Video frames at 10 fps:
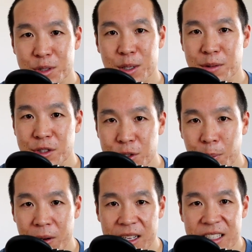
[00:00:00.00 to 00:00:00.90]
So it's
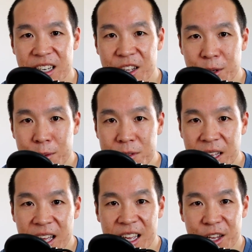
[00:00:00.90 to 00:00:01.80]
super easy to use.
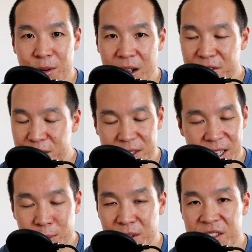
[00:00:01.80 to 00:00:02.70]
You don't have to
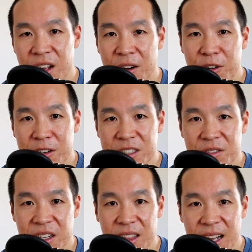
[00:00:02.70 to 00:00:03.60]
deal with software and stuff
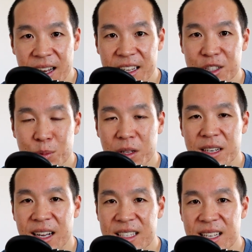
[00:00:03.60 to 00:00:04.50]
like that, and it's really
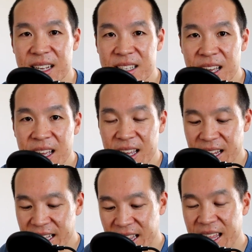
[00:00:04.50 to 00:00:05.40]
nice that
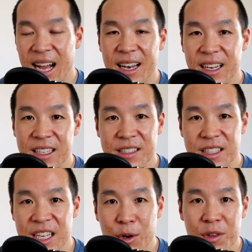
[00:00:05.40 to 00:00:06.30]
that is
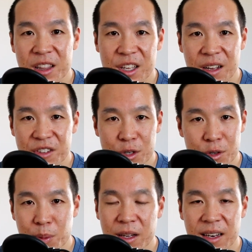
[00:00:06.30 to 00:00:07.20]
the only thing you have to do to
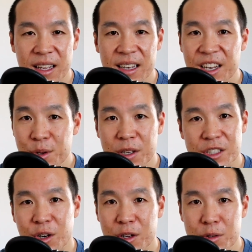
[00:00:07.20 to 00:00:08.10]
plug it in, and you can
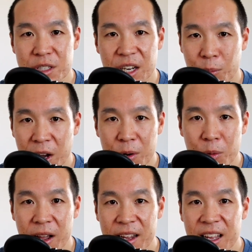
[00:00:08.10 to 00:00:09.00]
start using it right
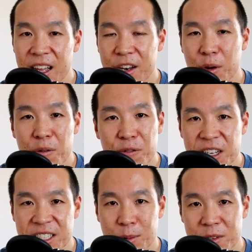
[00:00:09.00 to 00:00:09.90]
away. No
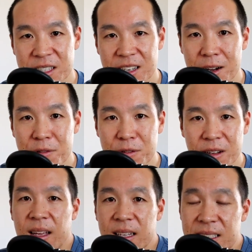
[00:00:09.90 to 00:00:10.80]
fussing with stuff.
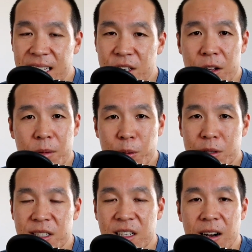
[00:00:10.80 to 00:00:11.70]
And so that's all the
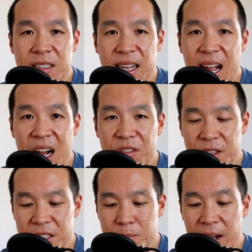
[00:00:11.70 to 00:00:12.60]
pros and cons I have on
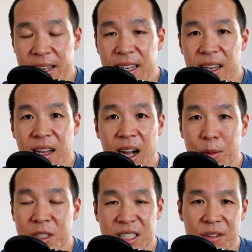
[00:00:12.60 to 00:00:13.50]
this mic. I
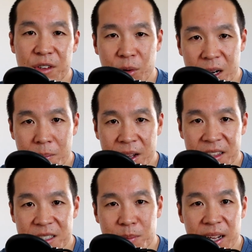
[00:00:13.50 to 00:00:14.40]
would definitely recommend
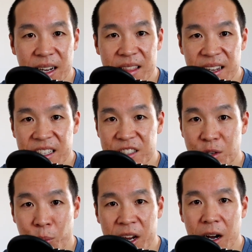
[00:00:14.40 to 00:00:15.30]
this mic. I think it's a
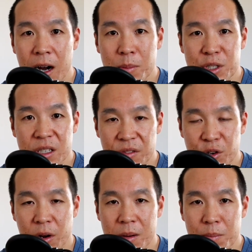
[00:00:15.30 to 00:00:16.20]
great option if
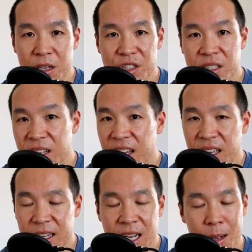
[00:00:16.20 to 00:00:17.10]
you're on a budget.
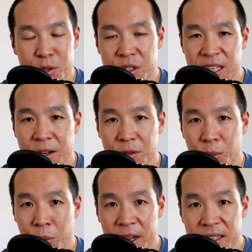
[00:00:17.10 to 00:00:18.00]
It captures sound
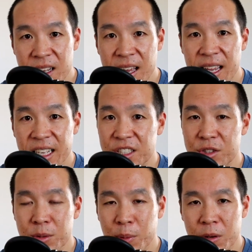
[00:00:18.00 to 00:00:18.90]
great. It's
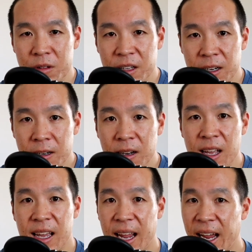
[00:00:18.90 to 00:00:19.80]
super clear
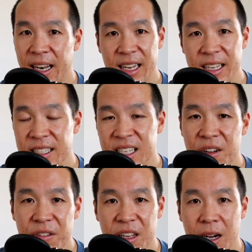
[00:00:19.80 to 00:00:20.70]
and is
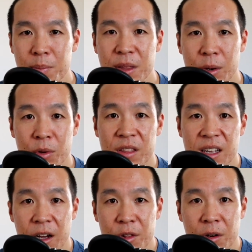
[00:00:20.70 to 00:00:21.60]
definitely up there with
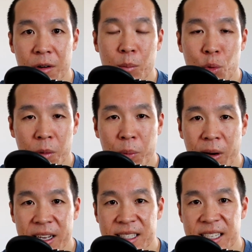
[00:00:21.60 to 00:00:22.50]
the other more
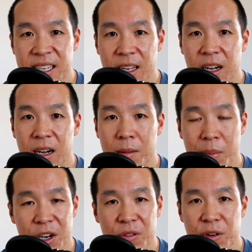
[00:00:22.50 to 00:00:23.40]
pricey
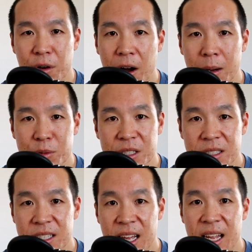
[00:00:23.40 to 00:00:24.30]
microphone
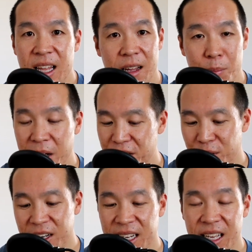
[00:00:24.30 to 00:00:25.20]
options, but you're
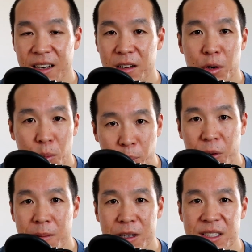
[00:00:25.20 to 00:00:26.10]
going to get
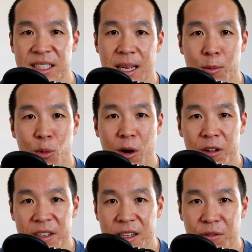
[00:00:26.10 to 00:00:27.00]
pretty much the same
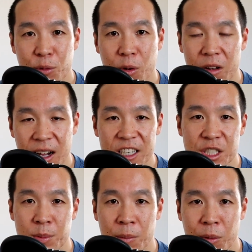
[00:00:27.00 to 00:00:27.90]
quality for a lot
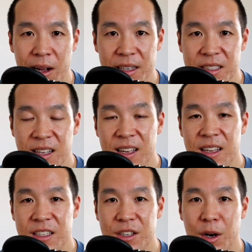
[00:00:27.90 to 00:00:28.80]
cheaper price.
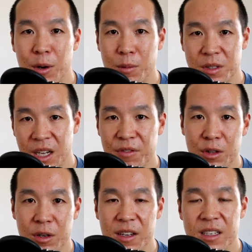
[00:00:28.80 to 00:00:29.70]
So
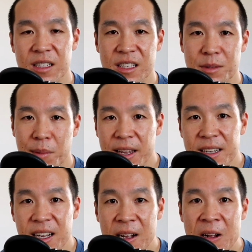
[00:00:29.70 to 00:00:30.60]
definitely look into this
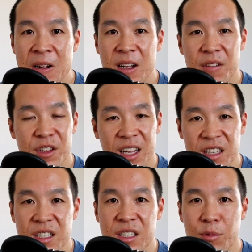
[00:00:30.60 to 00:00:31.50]
mic. If you thought
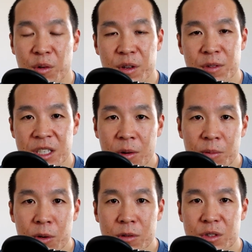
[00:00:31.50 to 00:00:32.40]
this review was
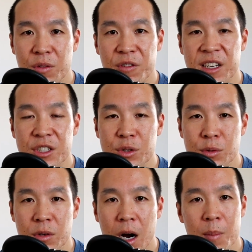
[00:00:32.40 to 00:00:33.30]
helpful, don't forget
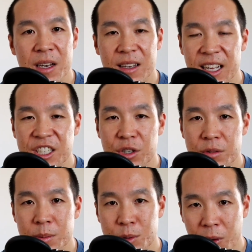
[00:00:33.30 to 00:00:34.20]
to comment, like, share, and
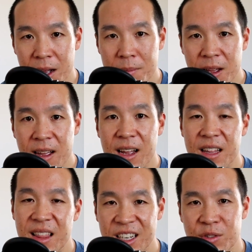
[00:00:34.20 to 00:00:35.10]
subscribe.
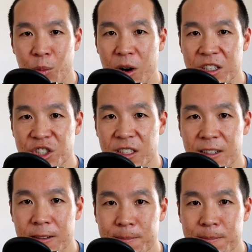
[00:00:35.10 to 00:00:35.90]
And thanks for watching.